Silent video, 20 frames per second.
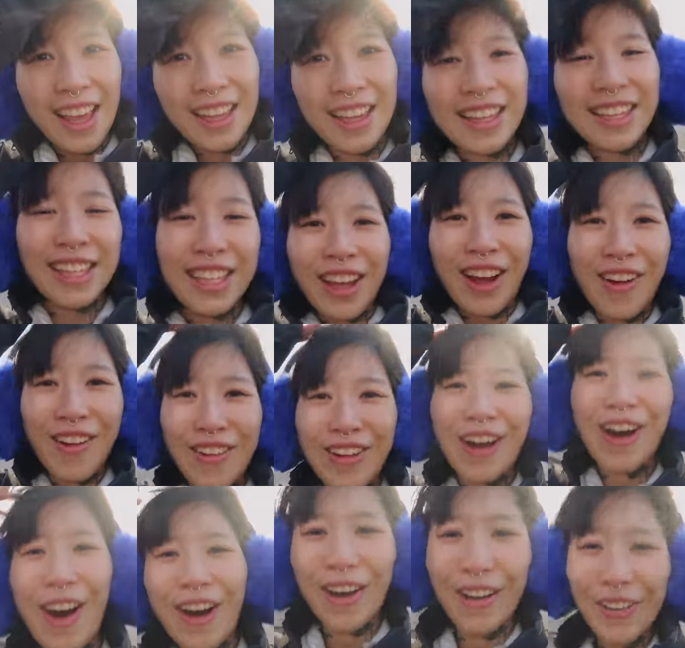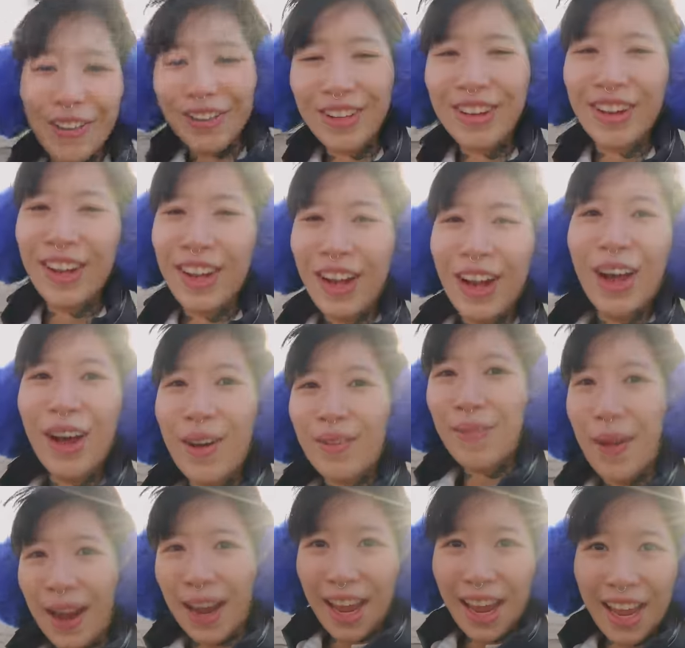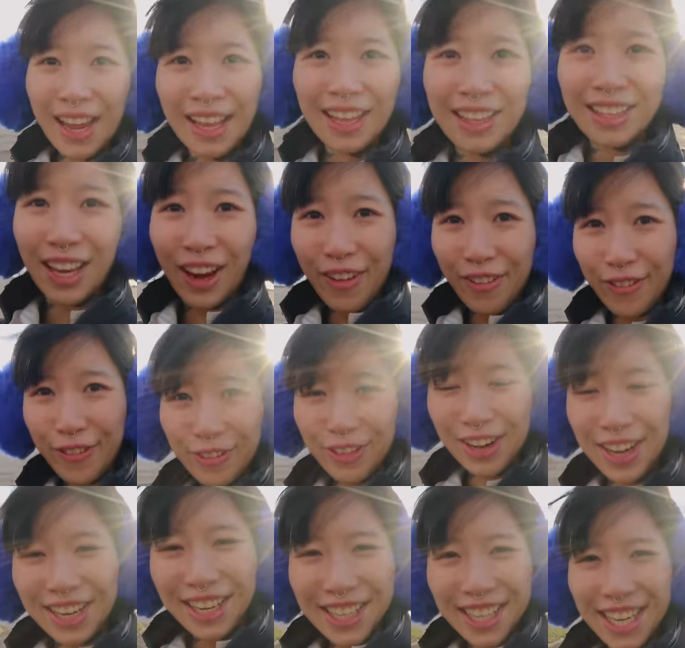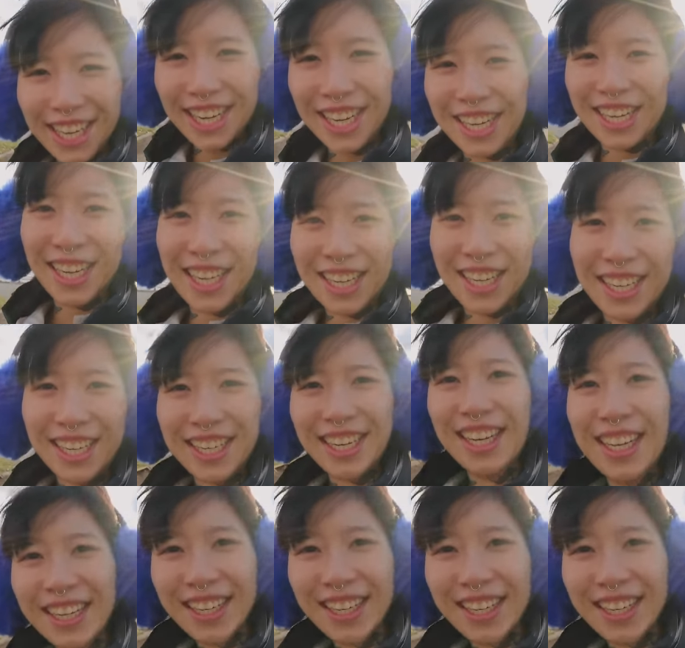It's so cold! My hands are freezing!